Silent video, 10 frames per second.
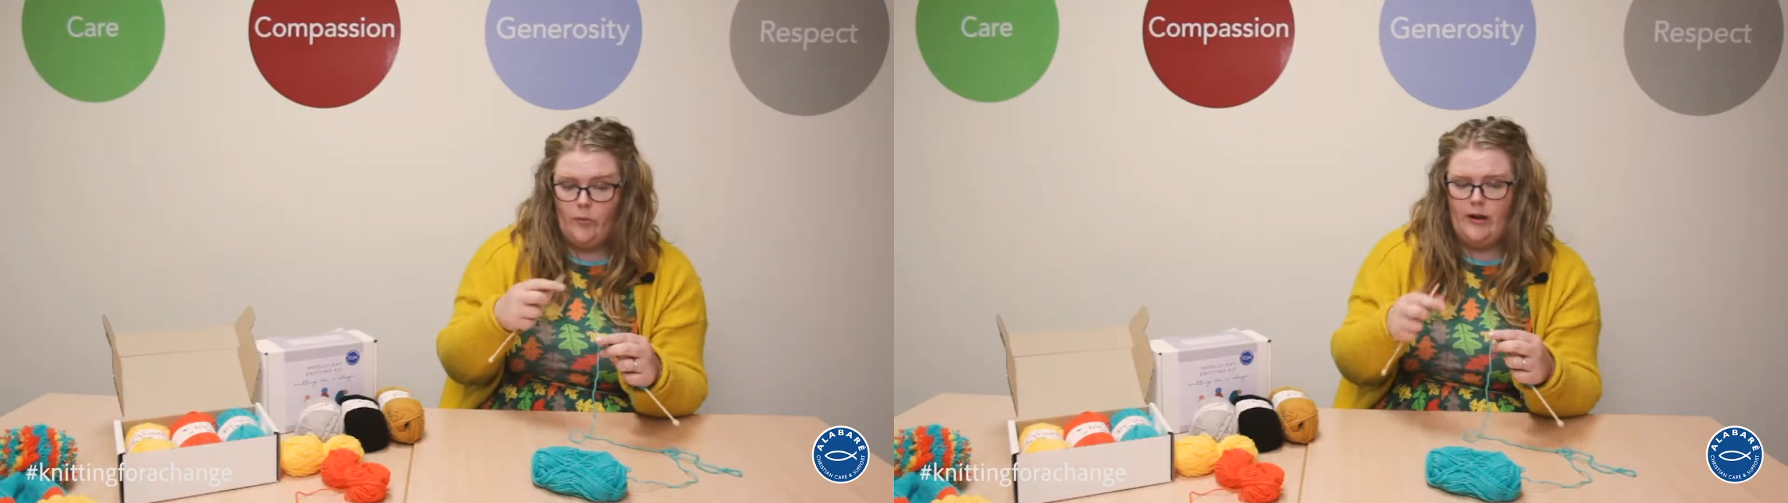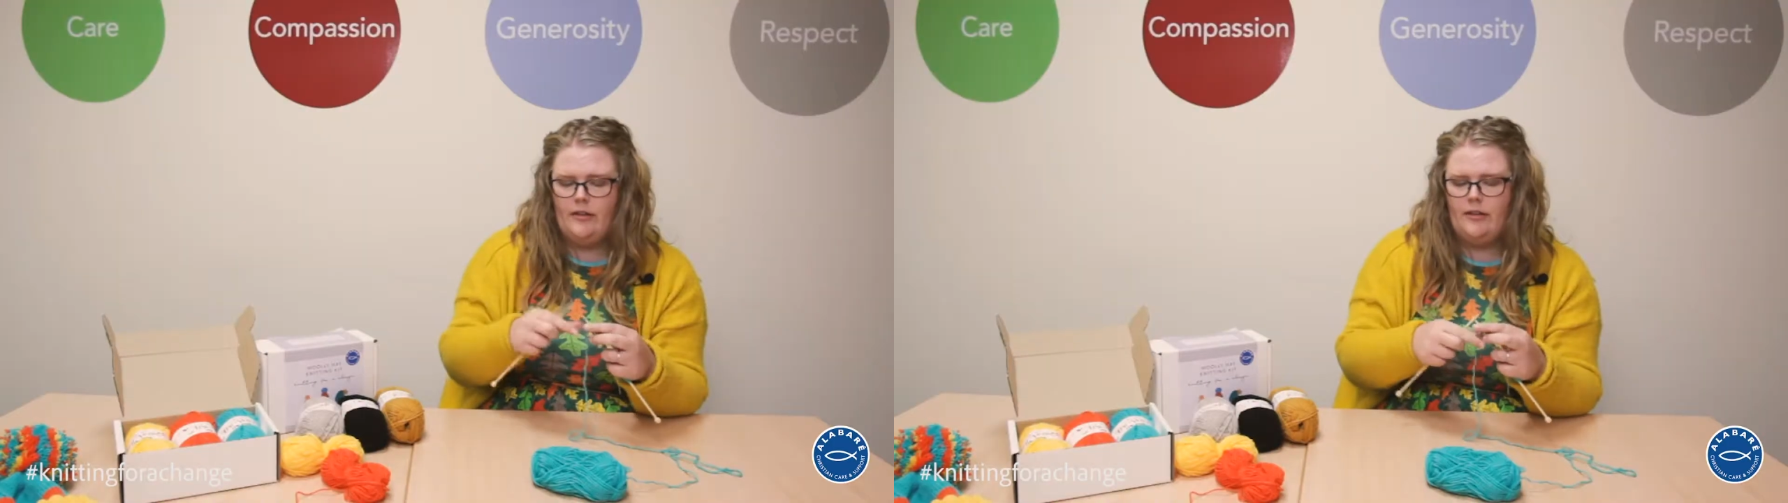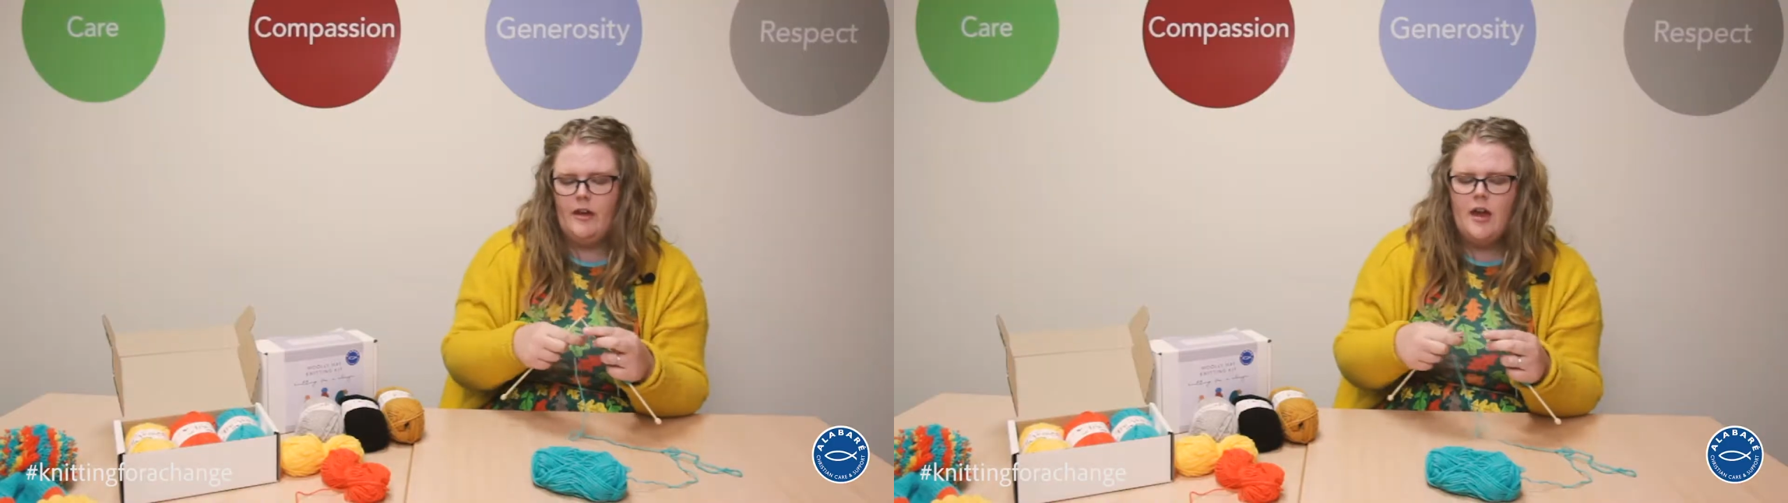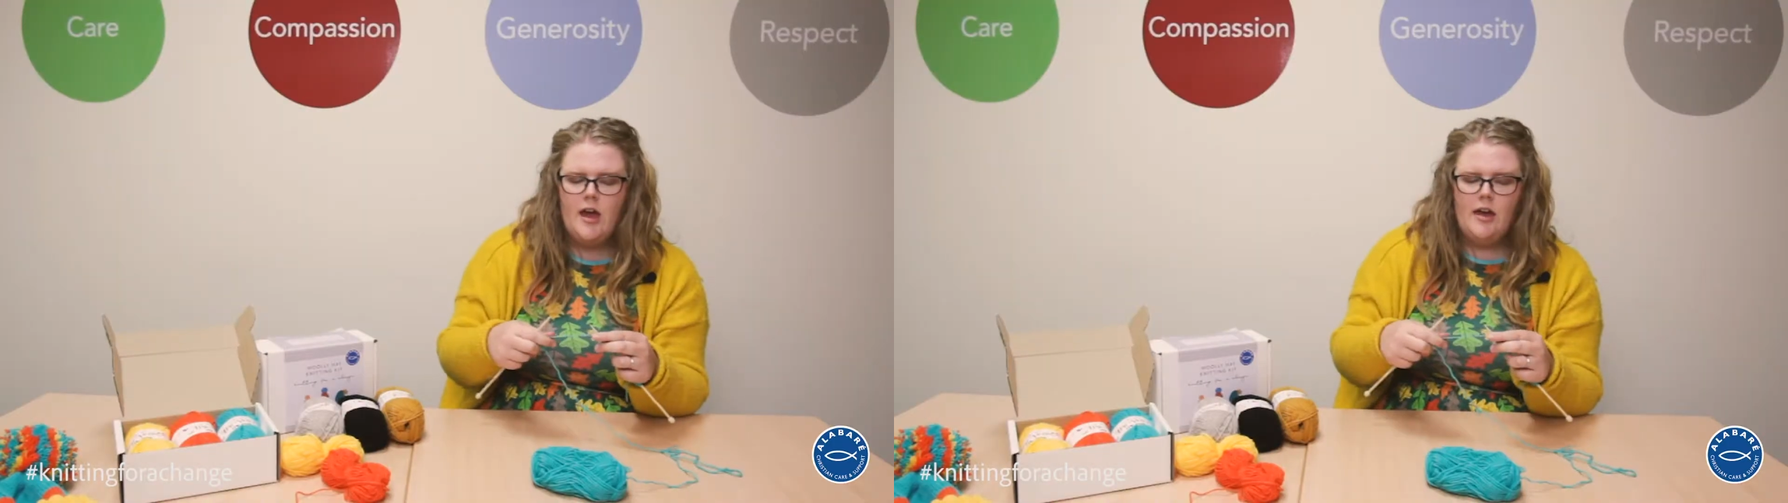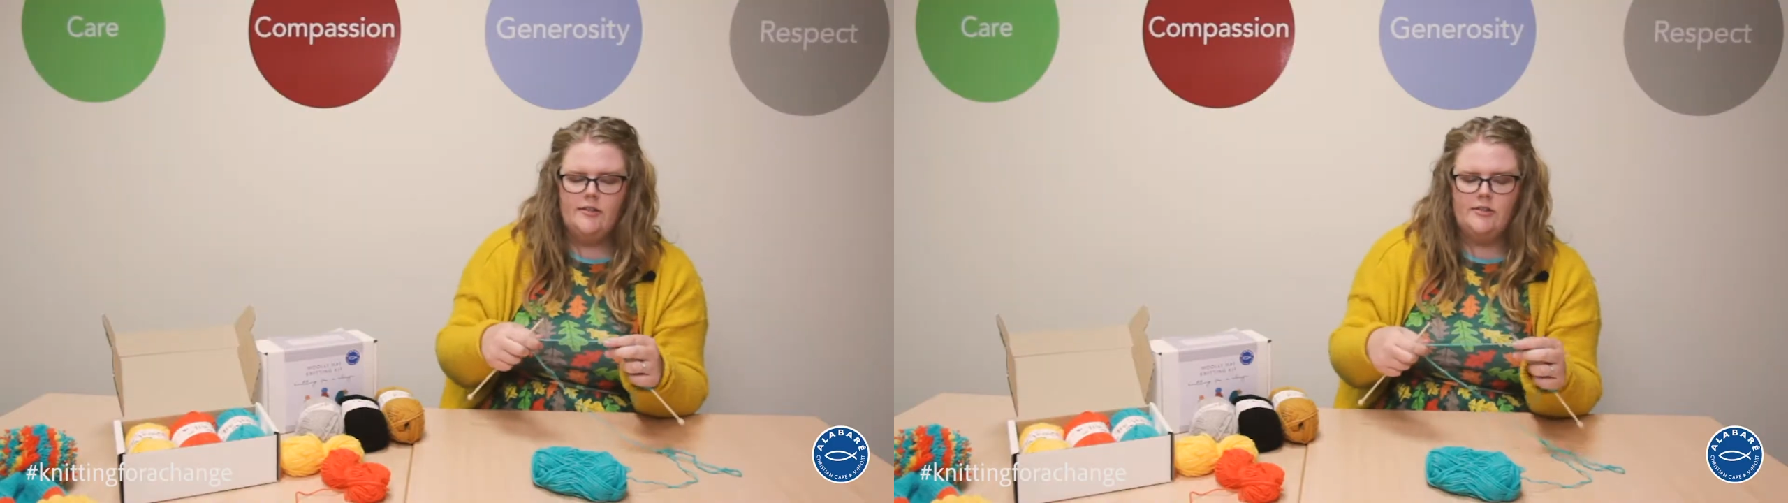with.
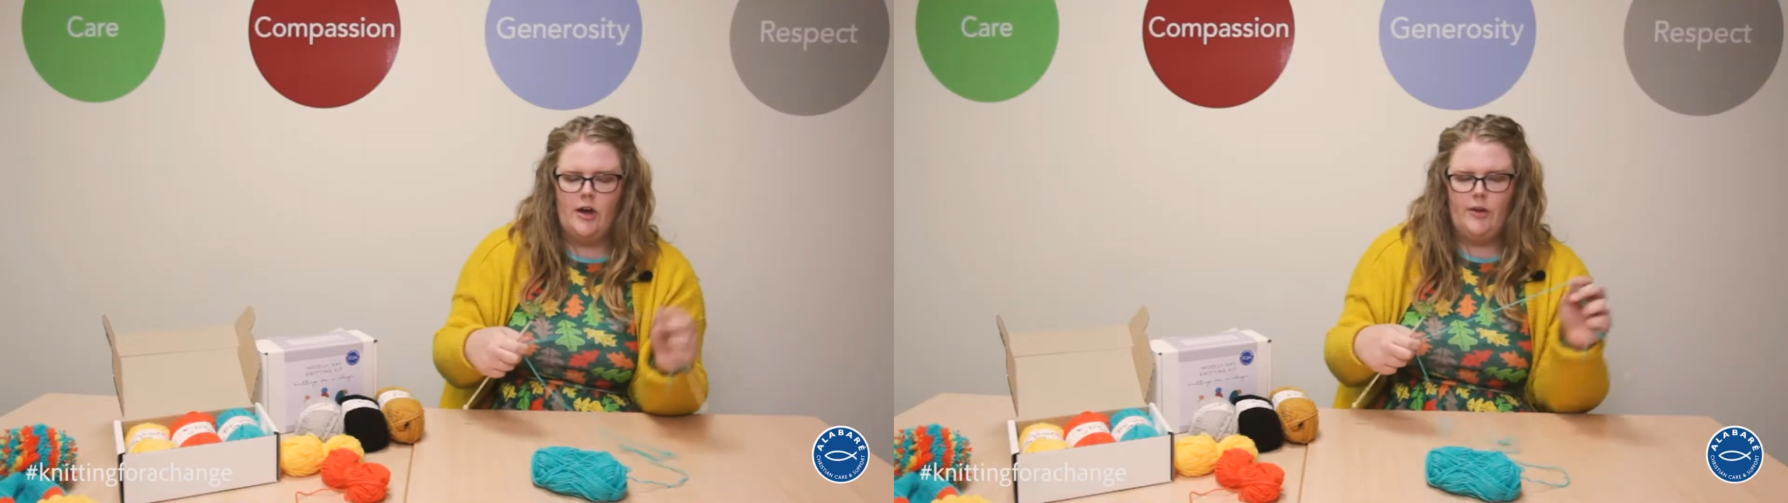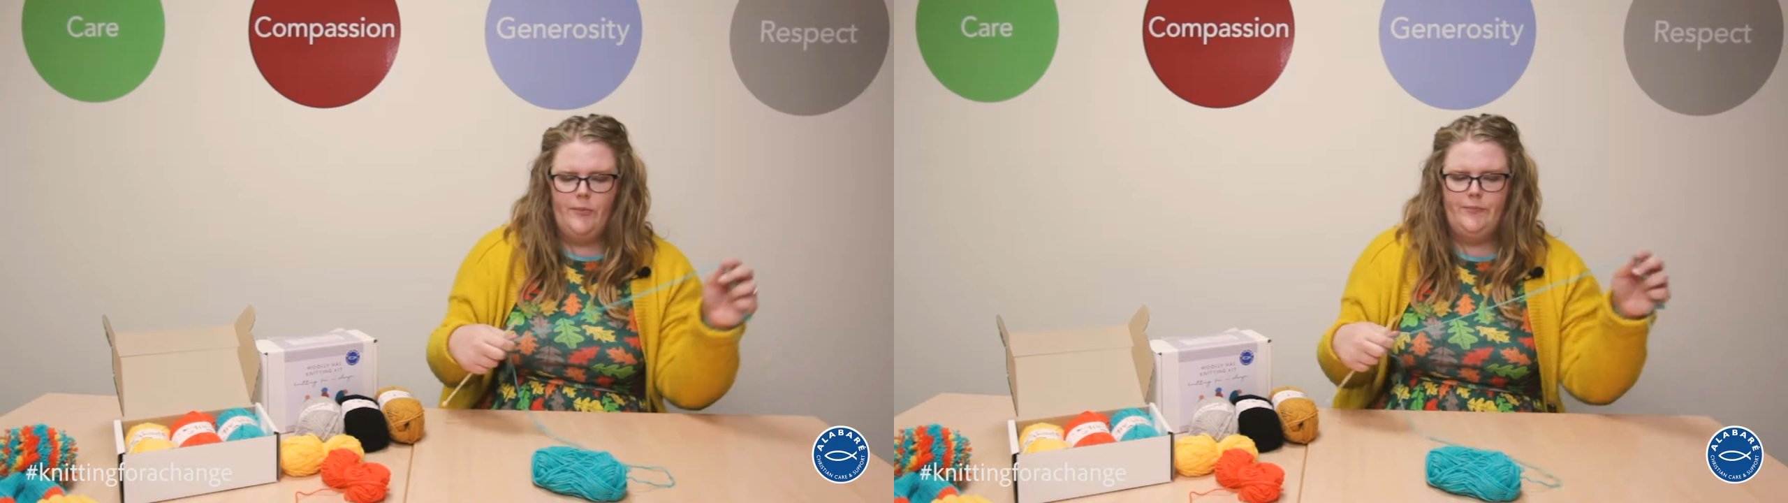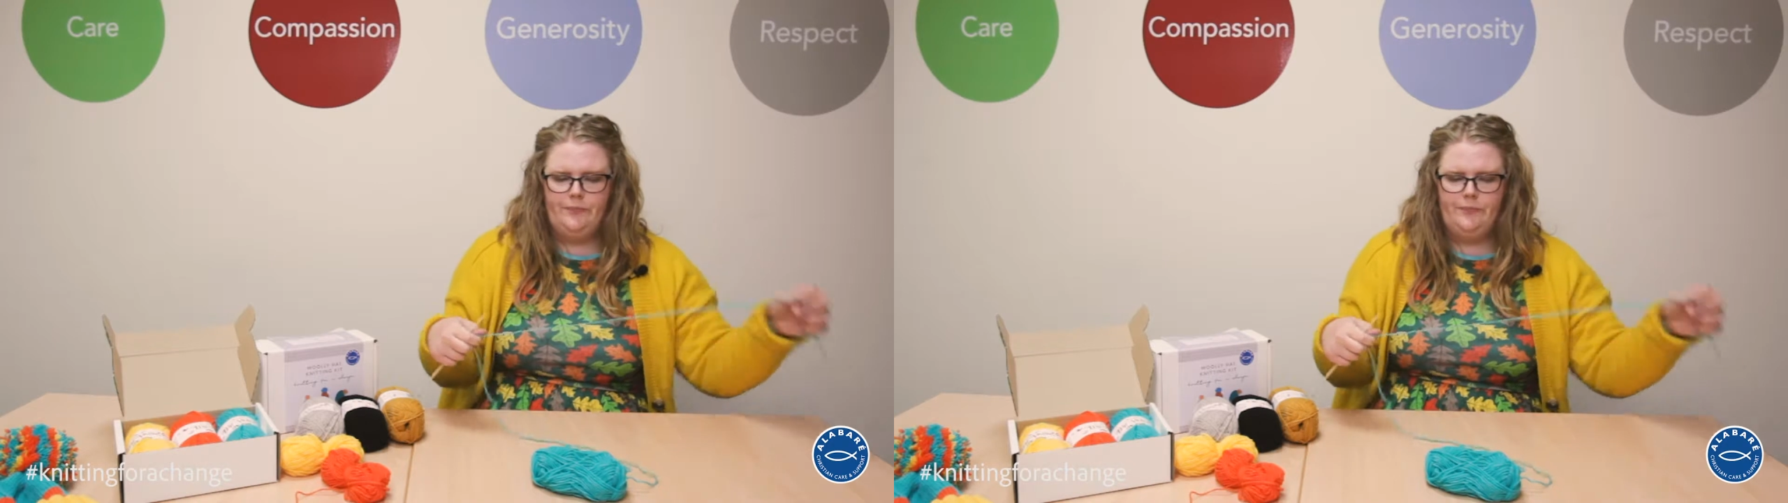So